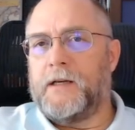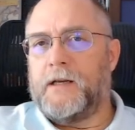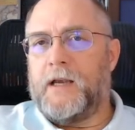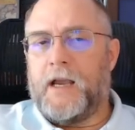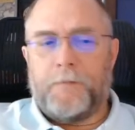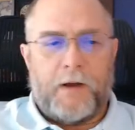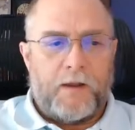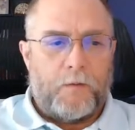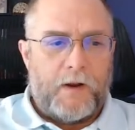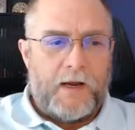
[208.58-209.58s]
And by
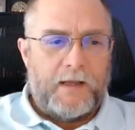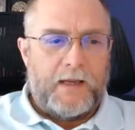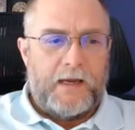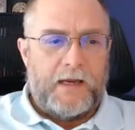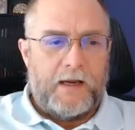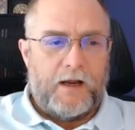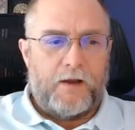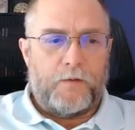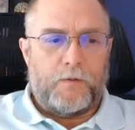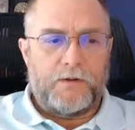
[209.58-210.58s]
the way, the
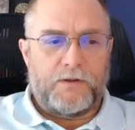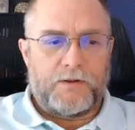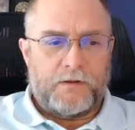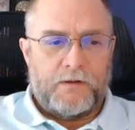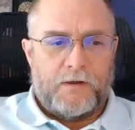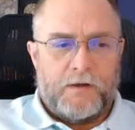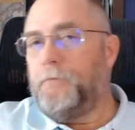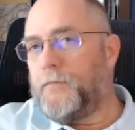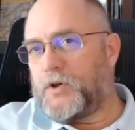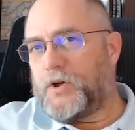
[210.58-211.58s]
other ones
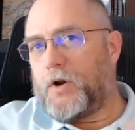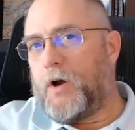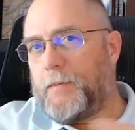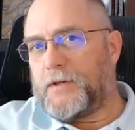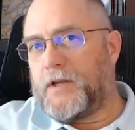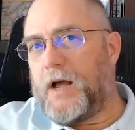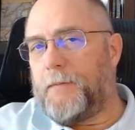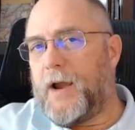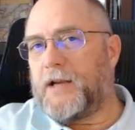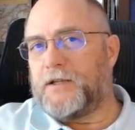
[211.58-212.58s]
show up as not
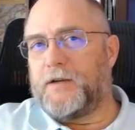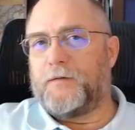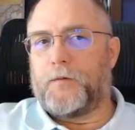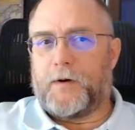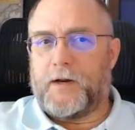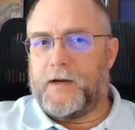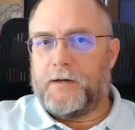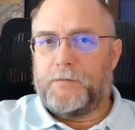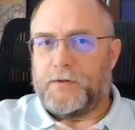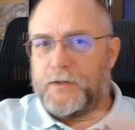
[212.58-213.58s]
matching for
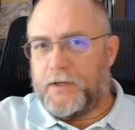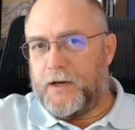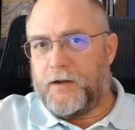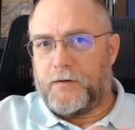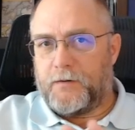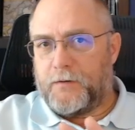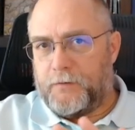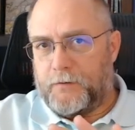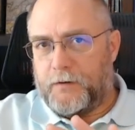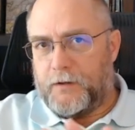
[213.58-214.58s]
him to the other
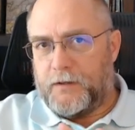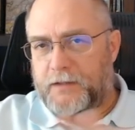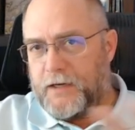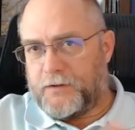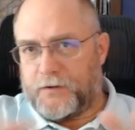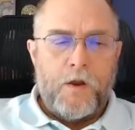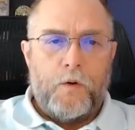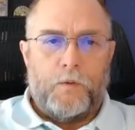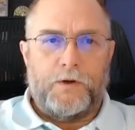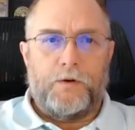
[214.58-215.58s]
tester.
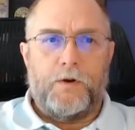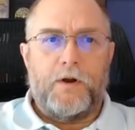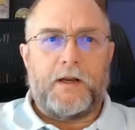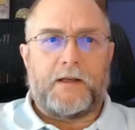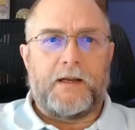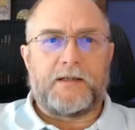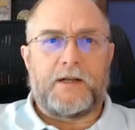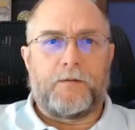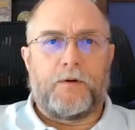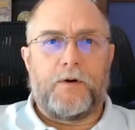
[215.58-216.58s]
When you look at this, and
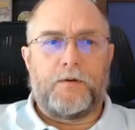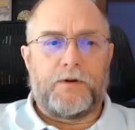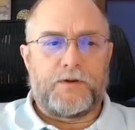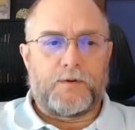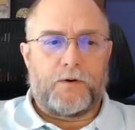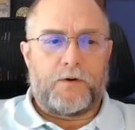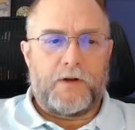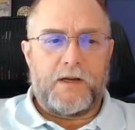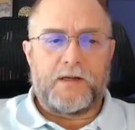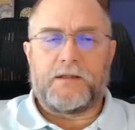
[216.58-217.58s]
I'm going to go to the shorter
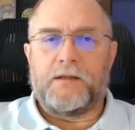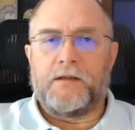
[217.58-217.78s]
list,